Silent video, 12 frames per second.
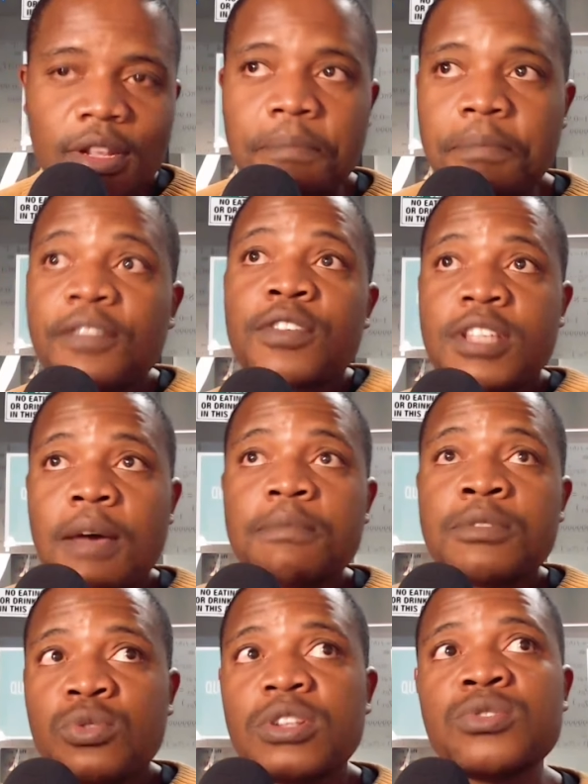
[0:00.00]
But for
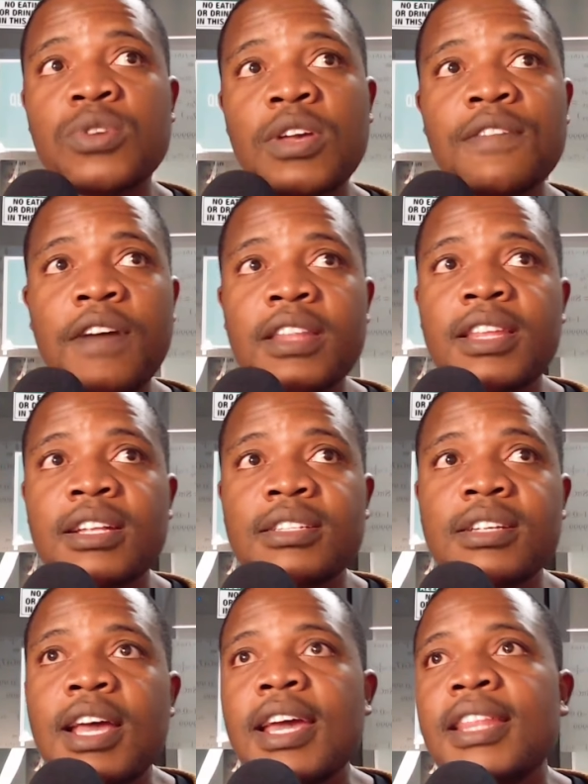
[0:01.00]
some students, you can find
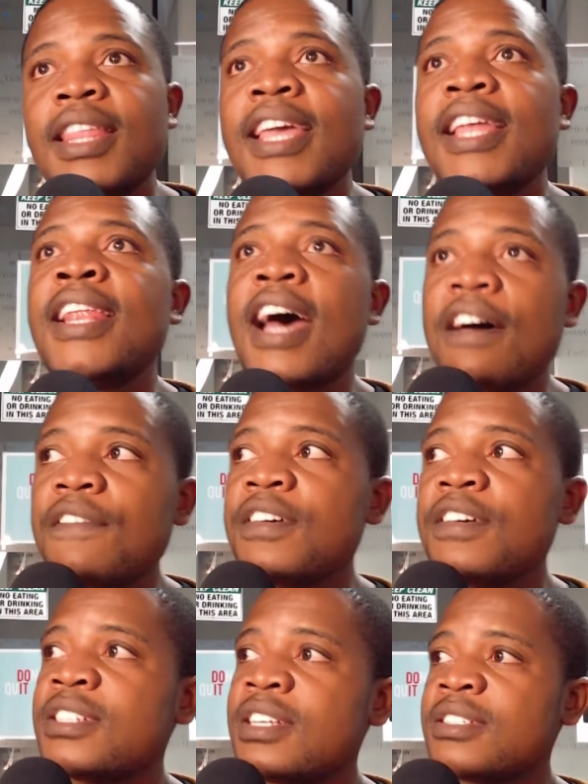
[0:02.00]
that they love a
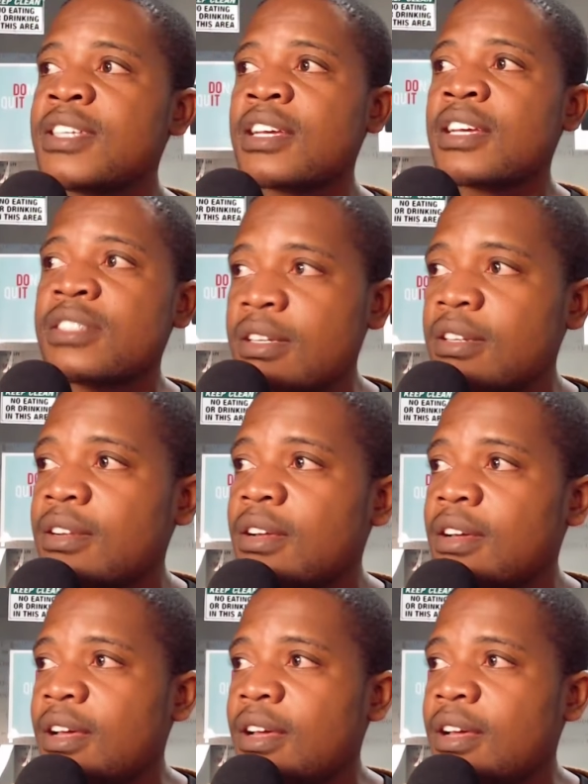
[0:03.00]
certain section,